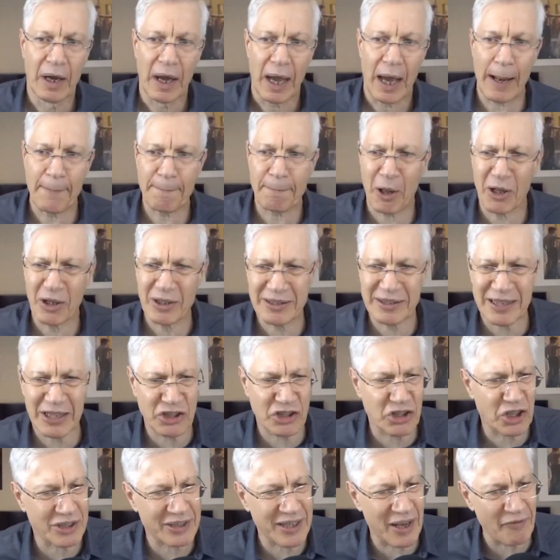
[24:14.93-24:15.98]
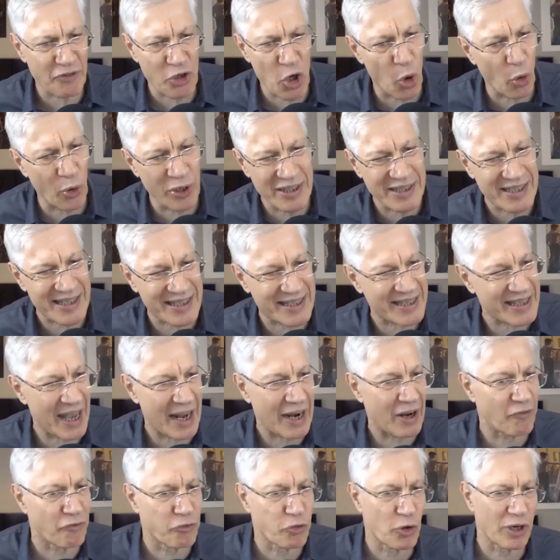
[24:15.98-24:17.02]
And politicians have no
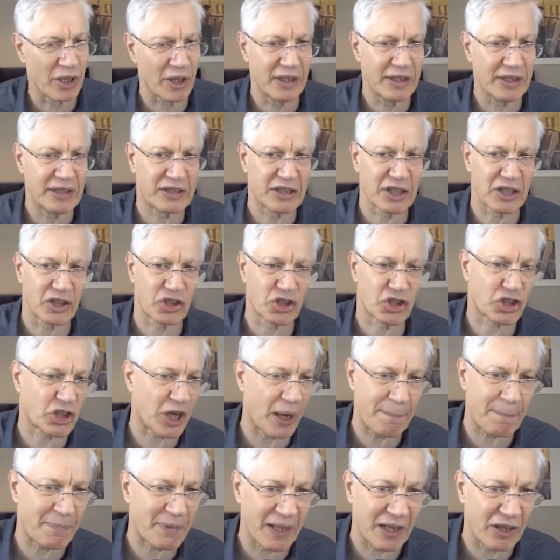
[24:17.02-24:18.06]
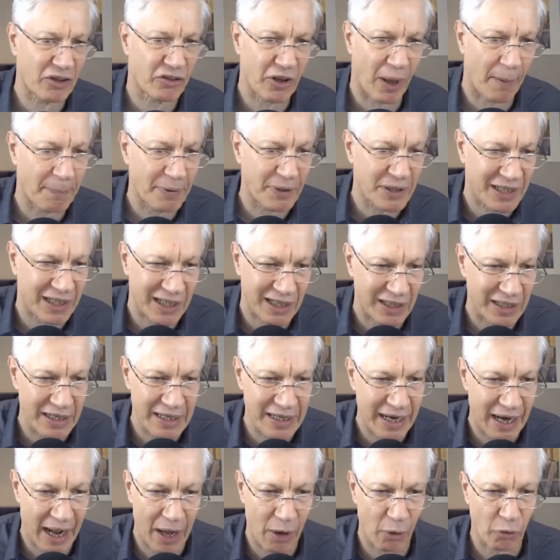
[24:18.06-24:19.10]
incentive really to shape things up and to
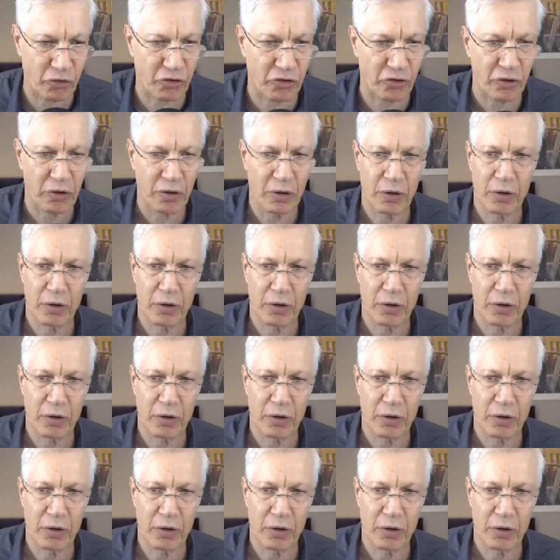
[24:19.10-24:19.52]
clean house.